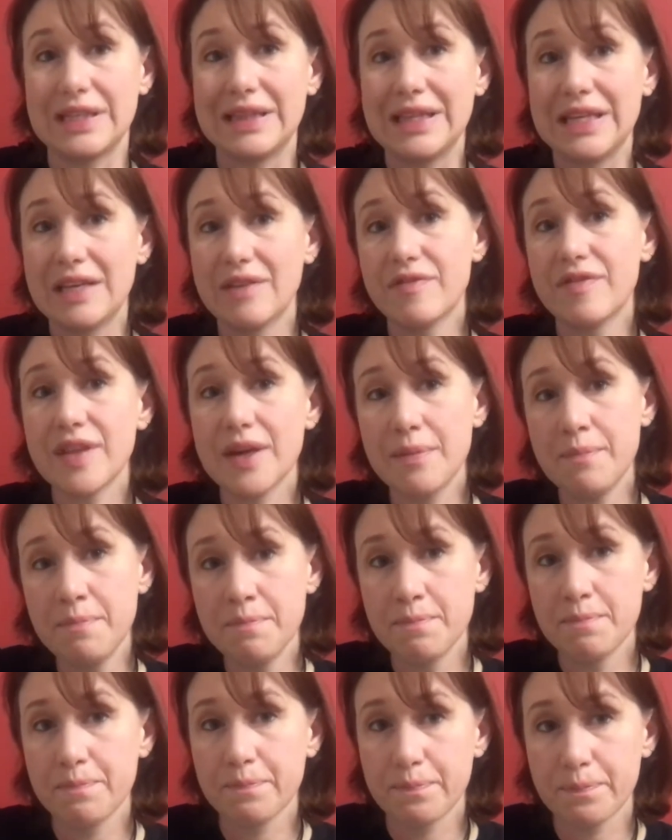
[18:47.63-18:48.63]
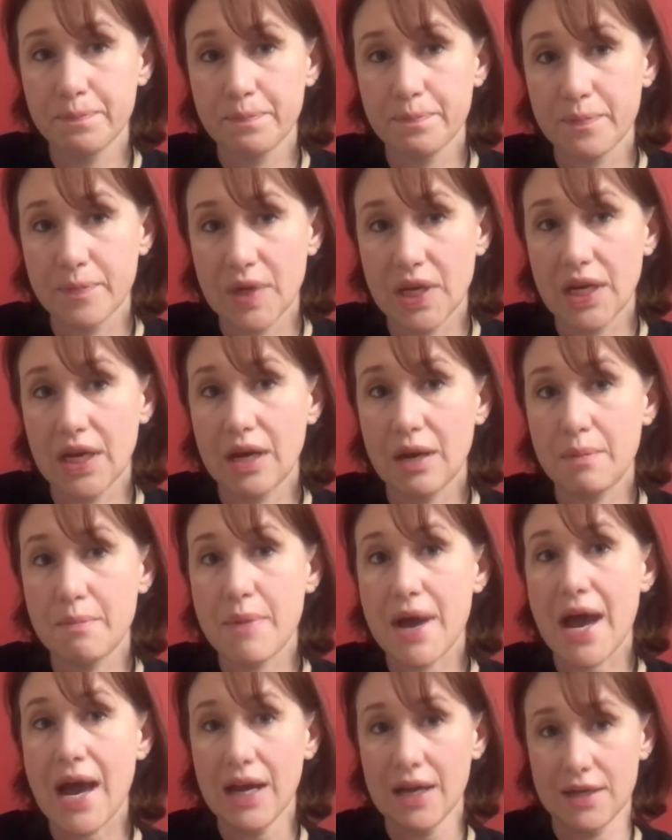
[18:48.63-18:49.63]
leave them and come
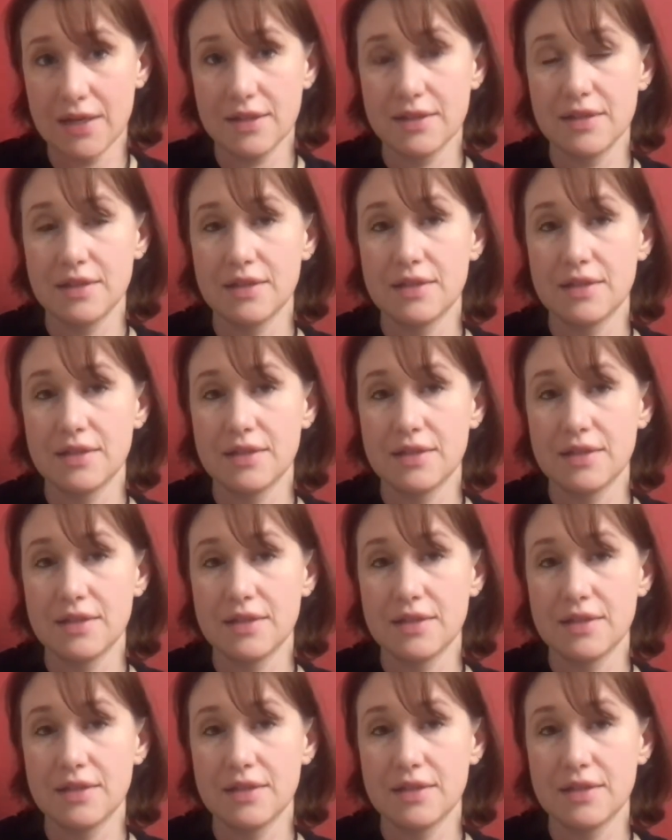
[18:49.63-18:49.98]
back,